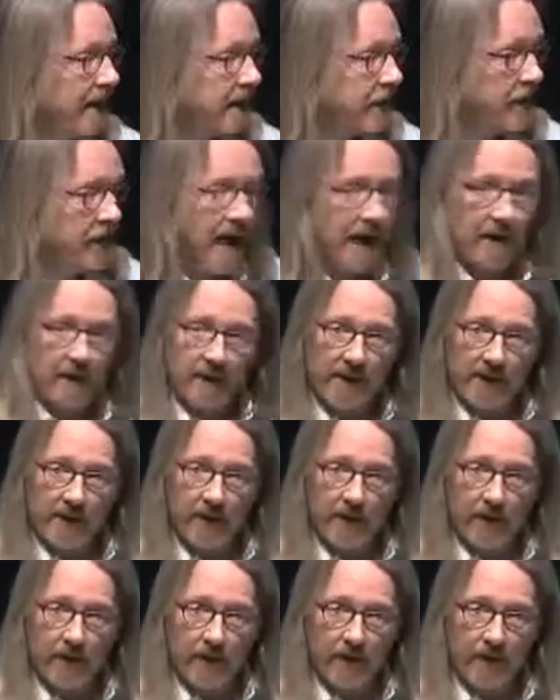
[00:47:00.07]
interact with the
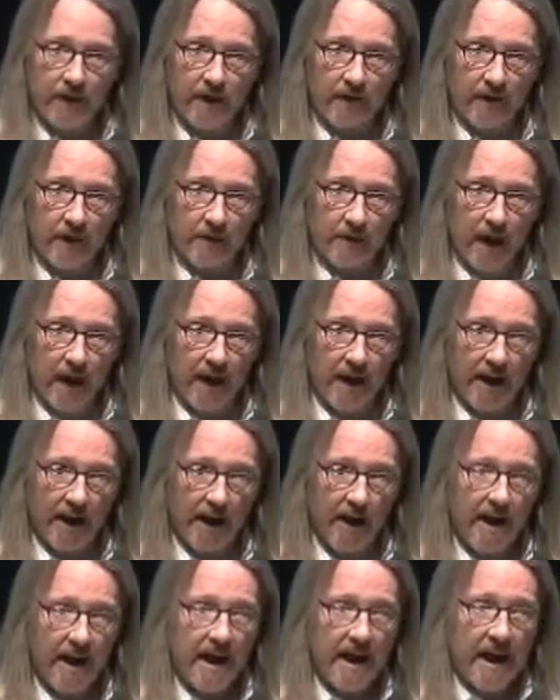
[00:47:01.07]
tissues of your
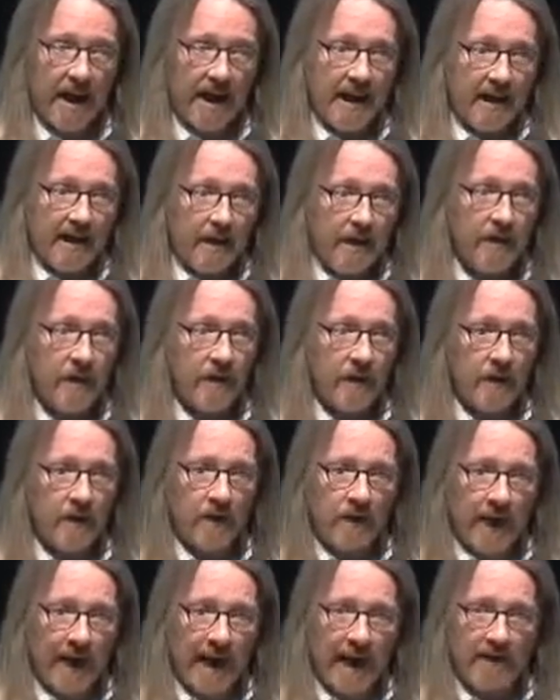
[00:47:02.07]
body, and it
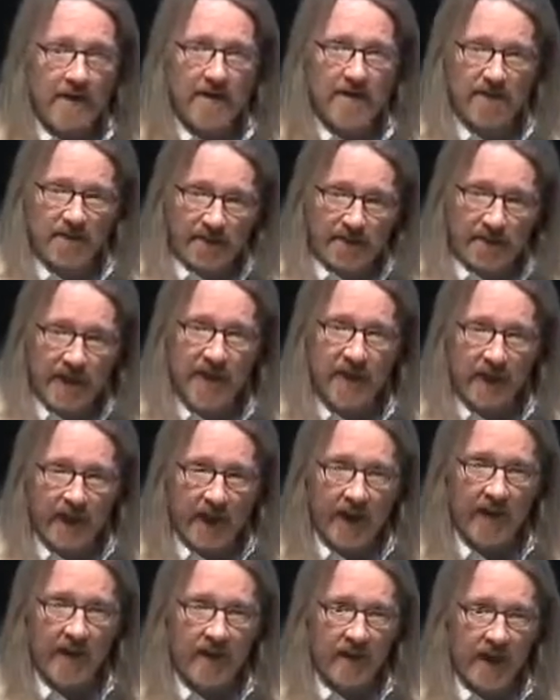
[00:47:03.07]
uses that
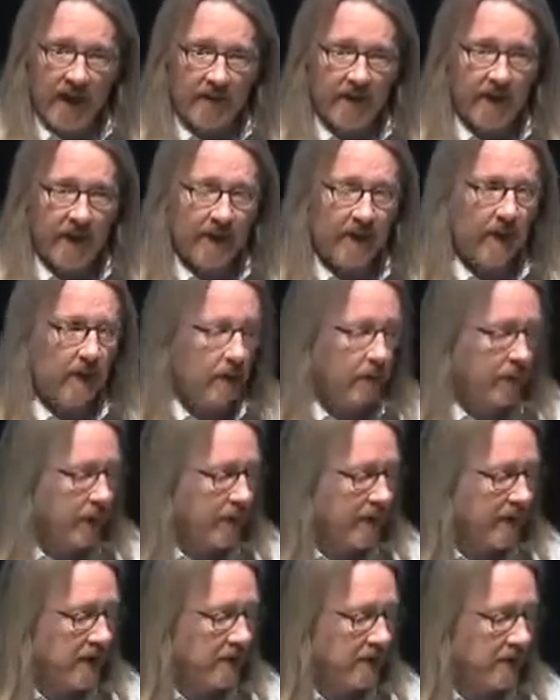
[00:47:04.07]
physics, that physical
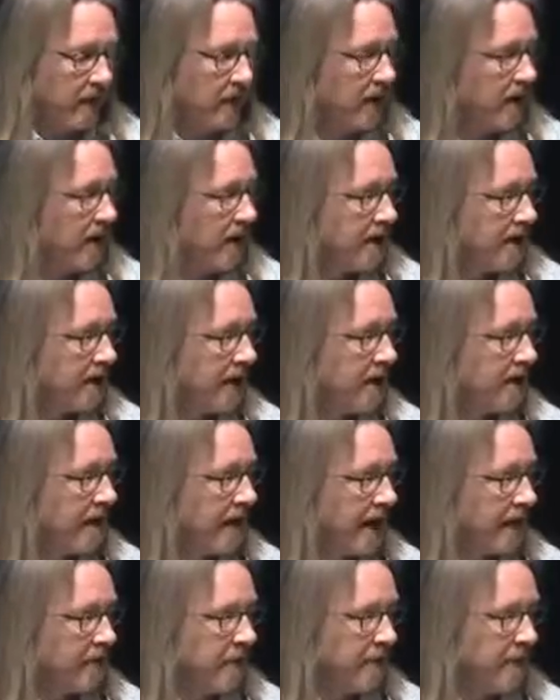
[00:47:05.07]
principle, to
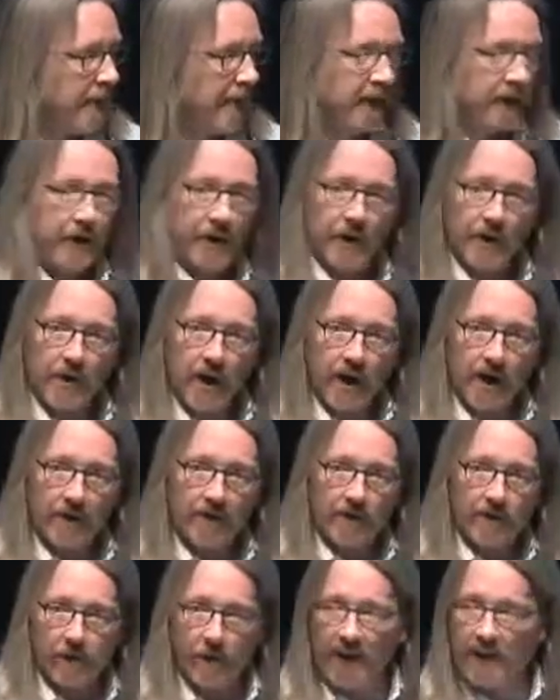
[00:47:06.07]
develop a picture
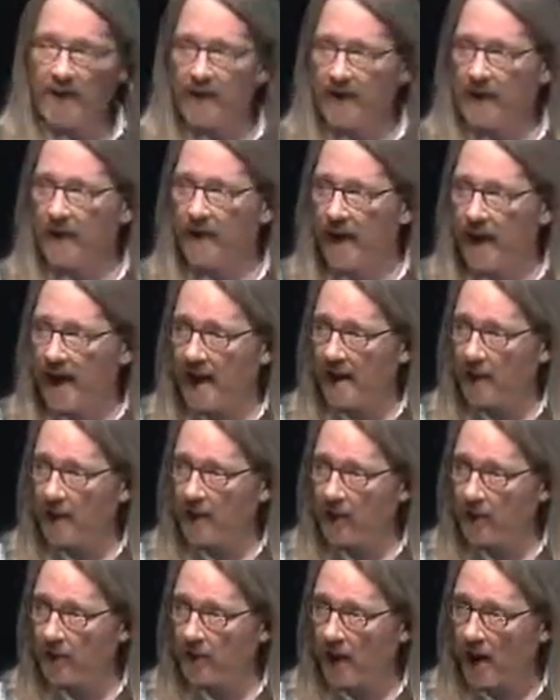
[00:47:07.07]
of what's inside
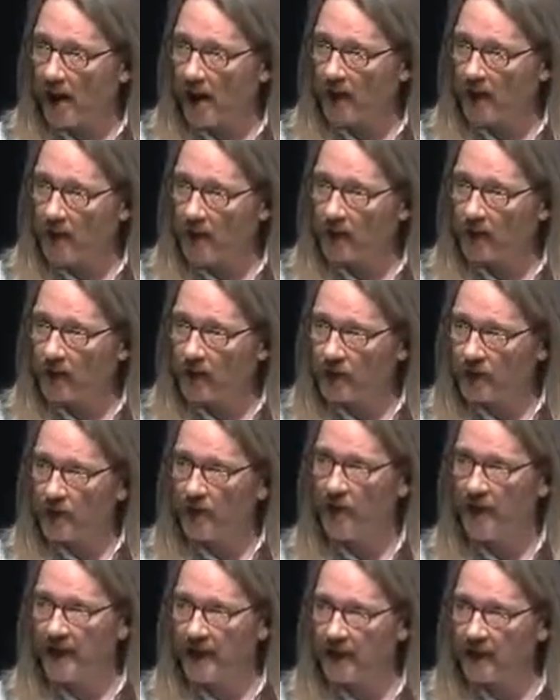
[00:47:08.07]
your body. So to
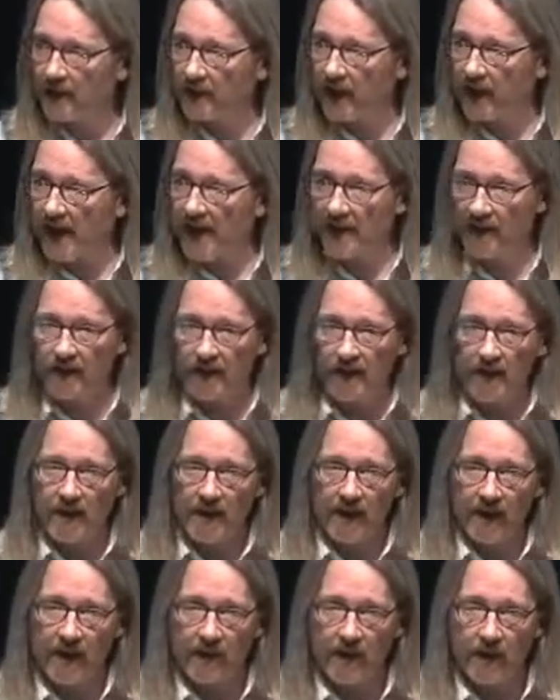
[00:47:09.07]
look inside and see
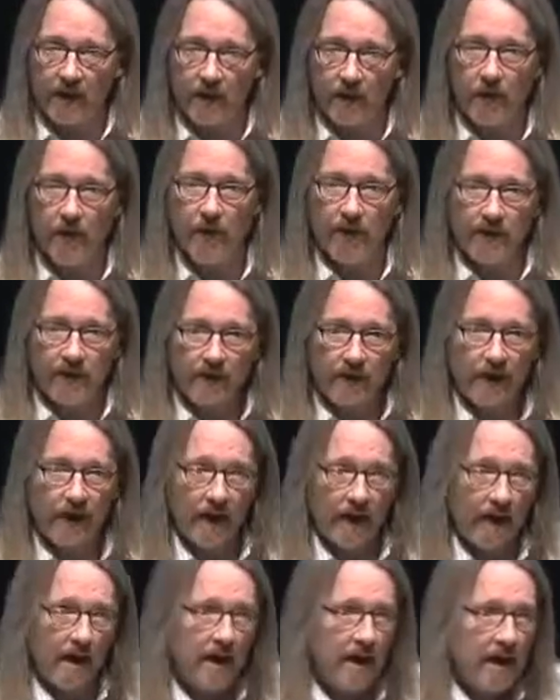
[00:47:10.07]
things that you couldn't
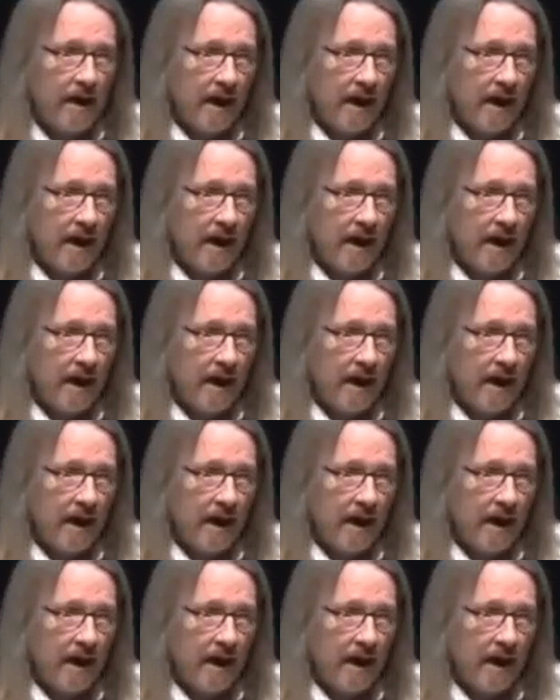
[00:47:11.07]
see